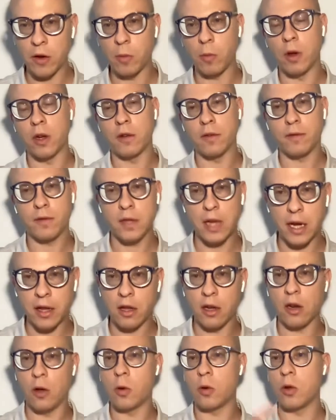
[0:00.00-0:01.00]
you want to stay in
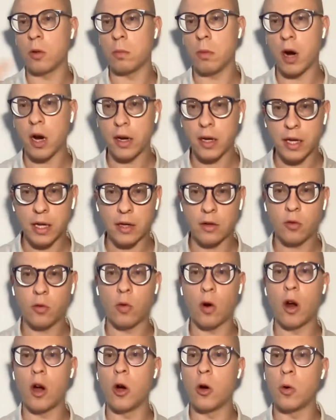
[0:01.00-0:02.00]
the local market,
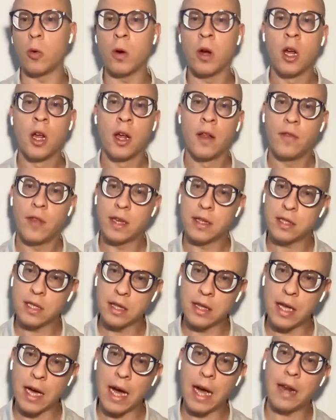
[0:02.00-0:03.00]
grow this
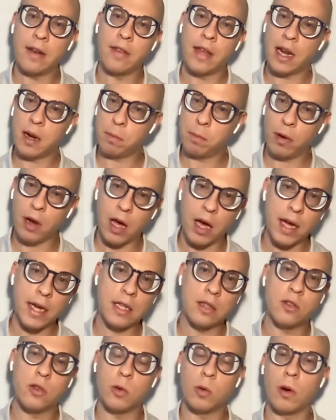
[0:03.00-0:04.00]
and that
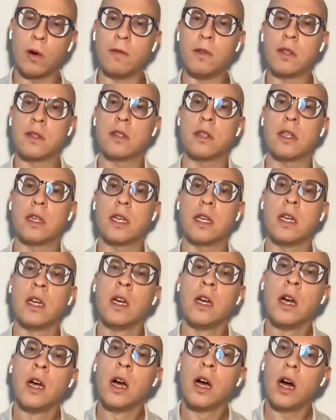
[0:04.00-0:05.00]
applied to obviously
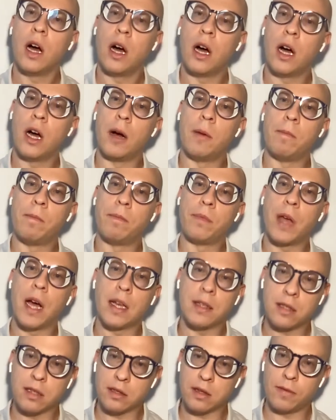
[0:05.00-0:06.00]

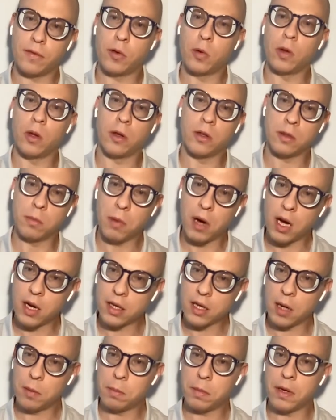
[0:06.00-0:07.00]
us as a fuel on
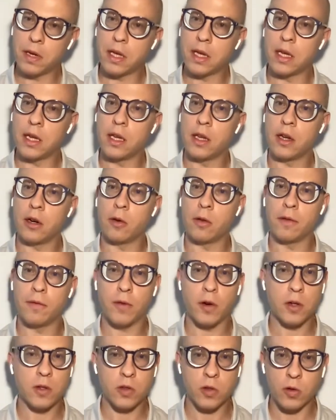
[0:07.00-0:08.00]
demand company, the
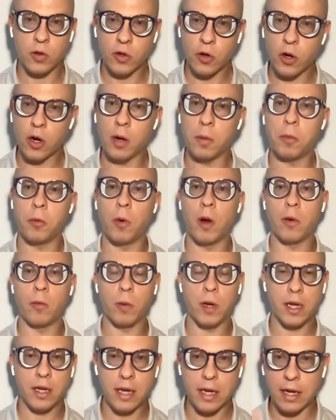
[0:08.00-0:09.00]
first in Europe, when
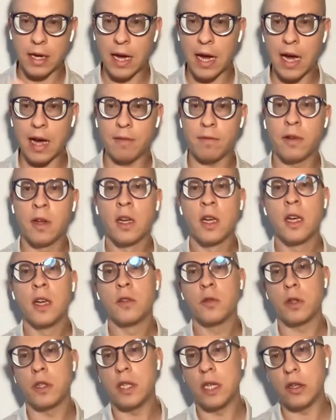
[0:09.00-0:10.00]
we did have
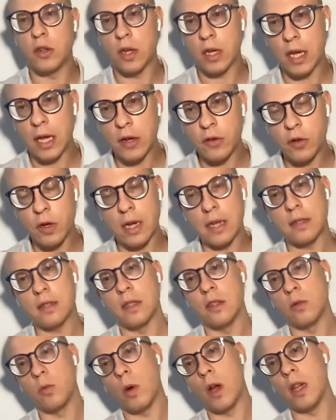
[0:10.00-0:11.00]
strategic interest
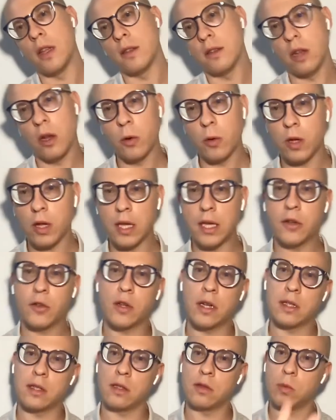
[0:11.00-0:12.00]
as well as local
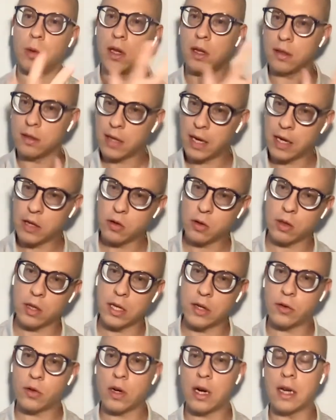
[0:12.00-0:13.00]
interest as well as angel
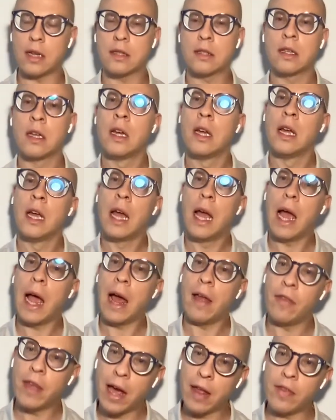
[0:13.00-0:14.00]
interest.
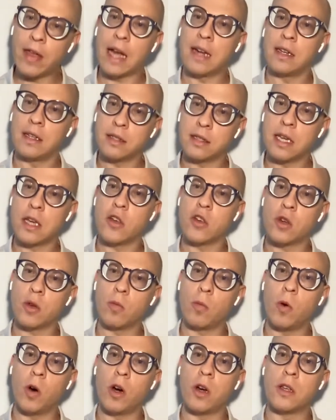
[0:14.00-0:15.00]
And then that
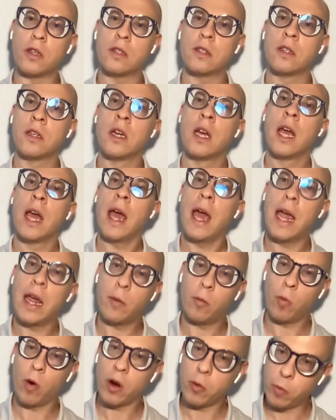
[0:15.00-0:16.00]
decision was,
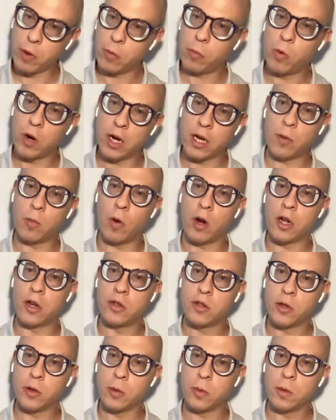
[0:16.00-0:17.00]
hey, what do we really want to
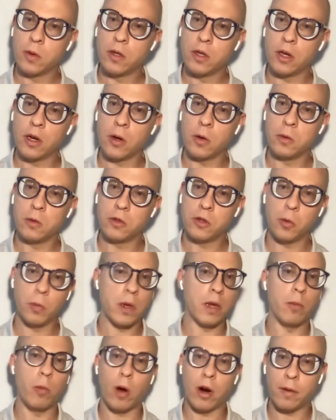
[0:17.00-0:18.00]
do? Do
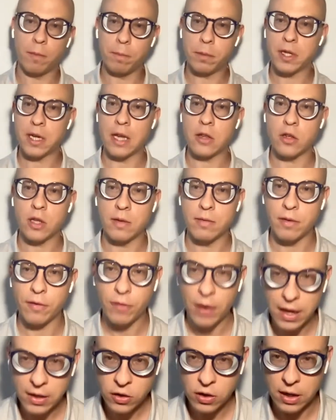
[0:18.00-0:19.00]
we want to potentially even
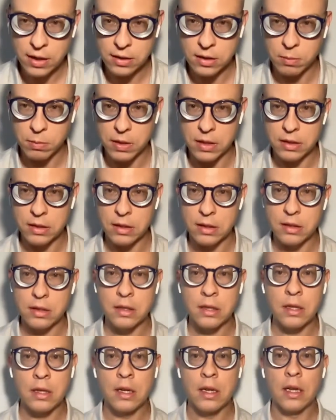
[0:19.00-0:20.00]
franchise the
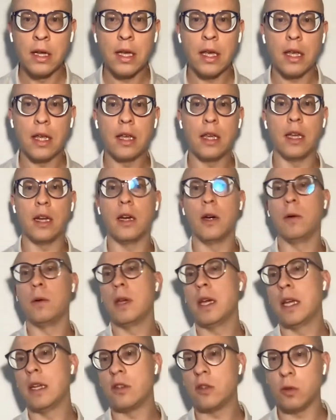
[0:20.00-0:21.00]
business,
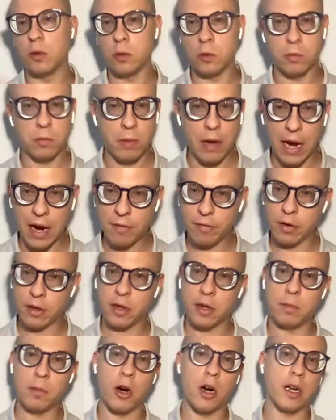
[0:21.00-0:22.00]
into
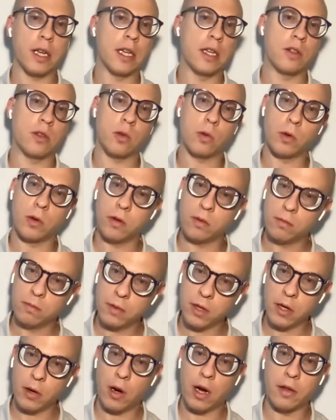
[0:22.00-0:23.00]
African markets or,
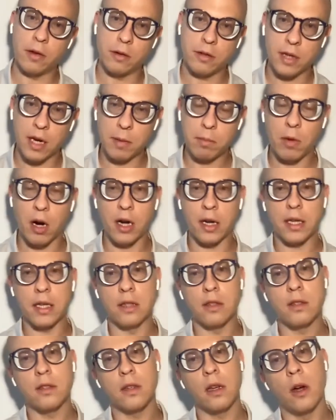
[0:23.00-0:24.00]
other type
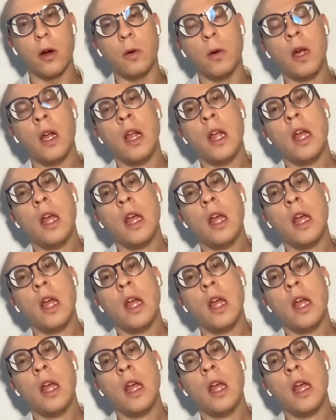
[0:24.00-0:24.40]
markets? So